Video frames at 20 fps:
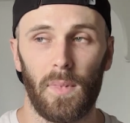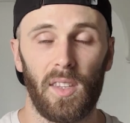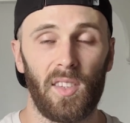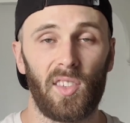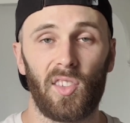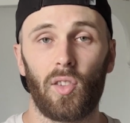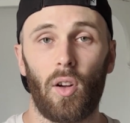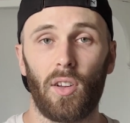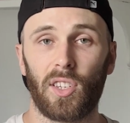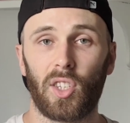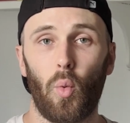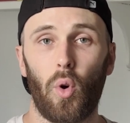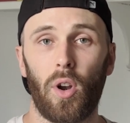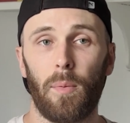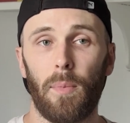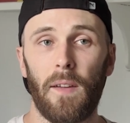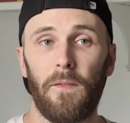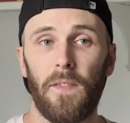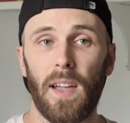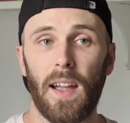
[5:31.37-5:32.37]
This is also one of
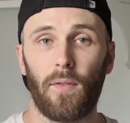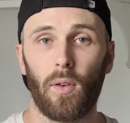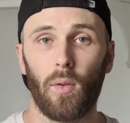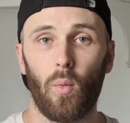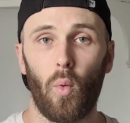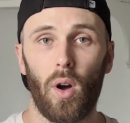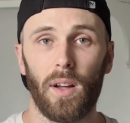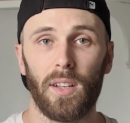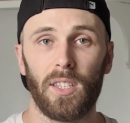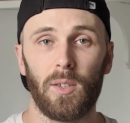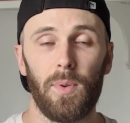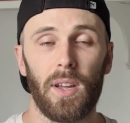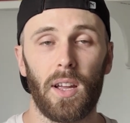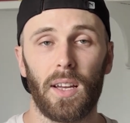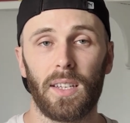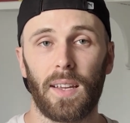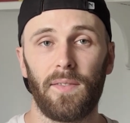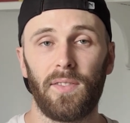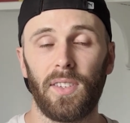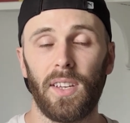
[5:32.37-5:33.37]
my favorite ones
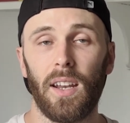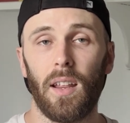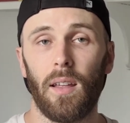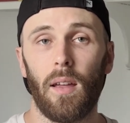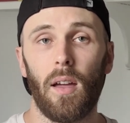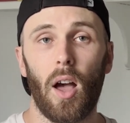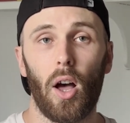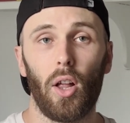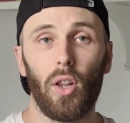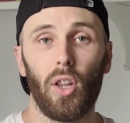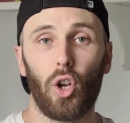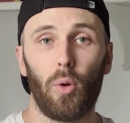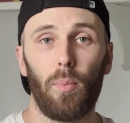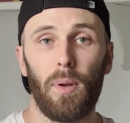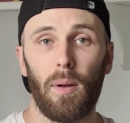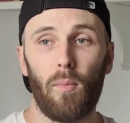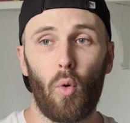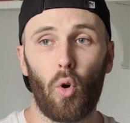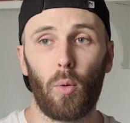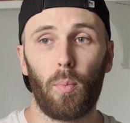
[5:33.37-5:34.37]
because I've seen it a little
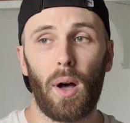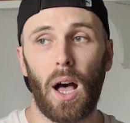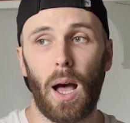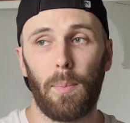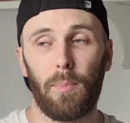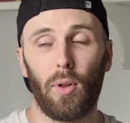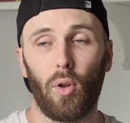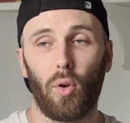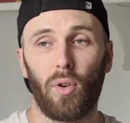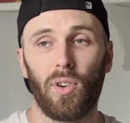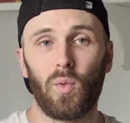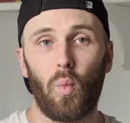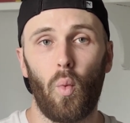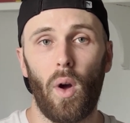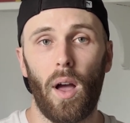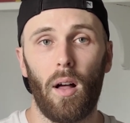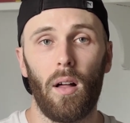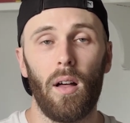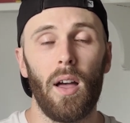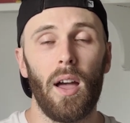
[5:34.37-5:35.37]
bit more popular as
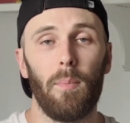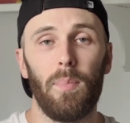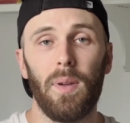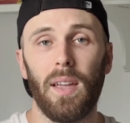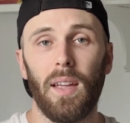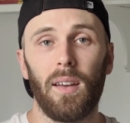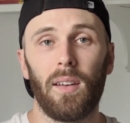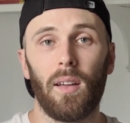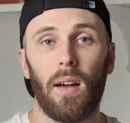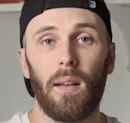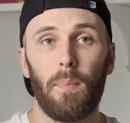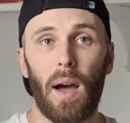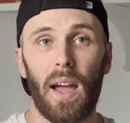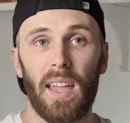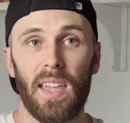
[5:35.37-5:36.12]
well, being done by